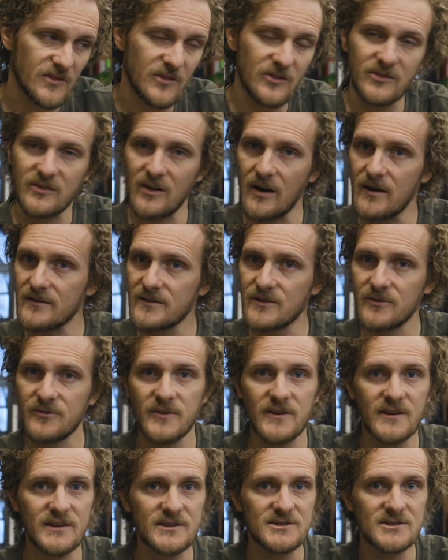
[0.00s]
start to
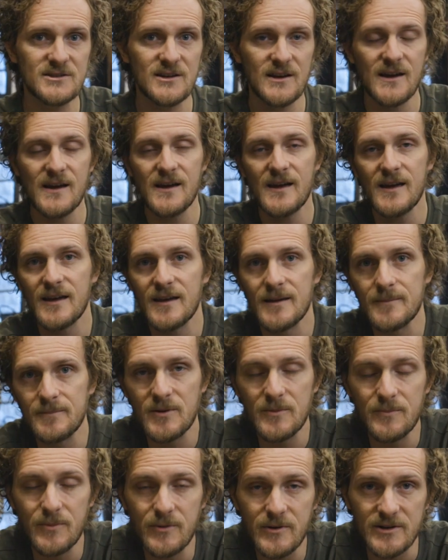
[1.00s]
finish, and
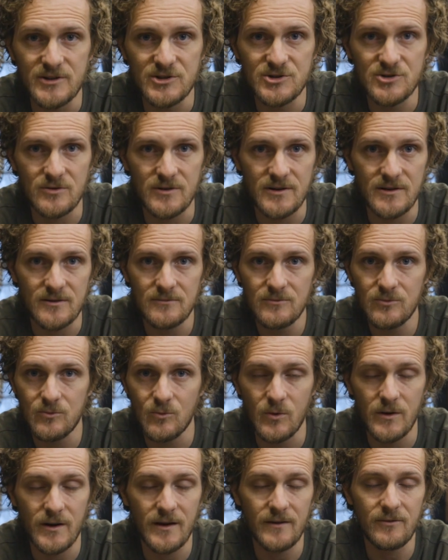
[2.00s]
people can join
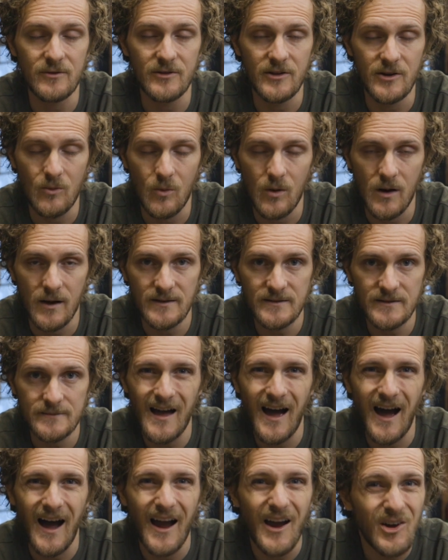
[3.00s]
whenever they want.
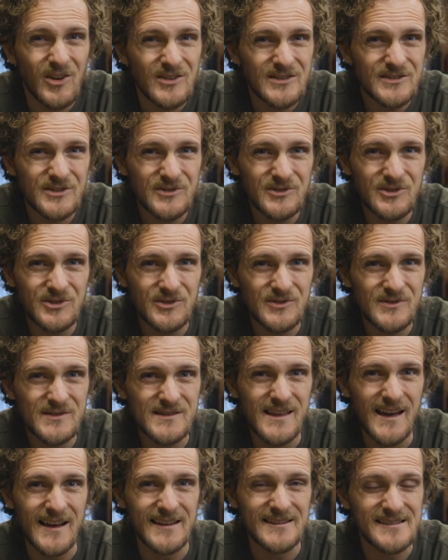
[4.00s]
I also use
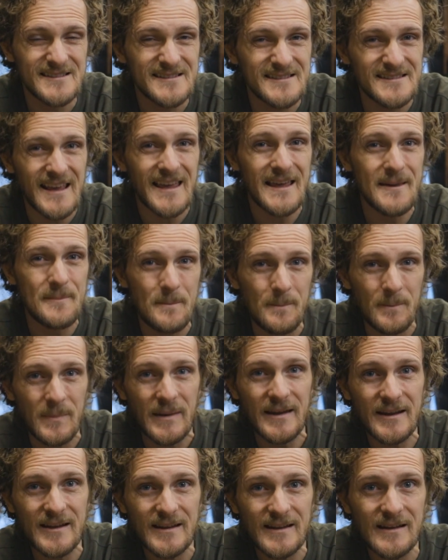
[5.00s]
that same
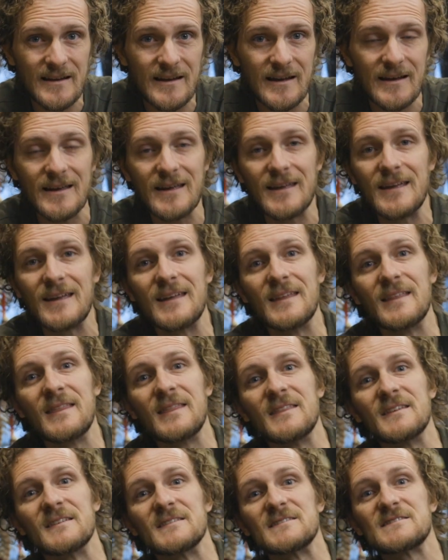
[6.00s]
meeting
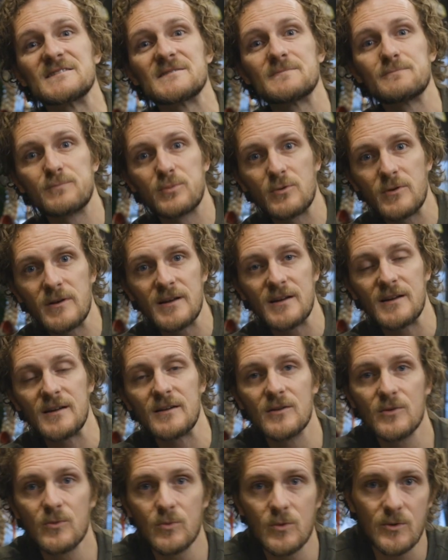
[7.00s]
in the
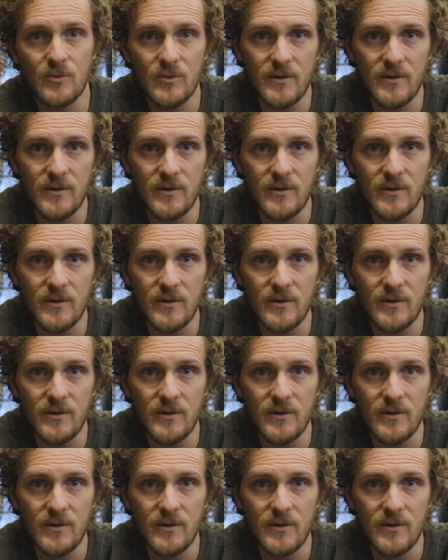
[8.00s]
spring when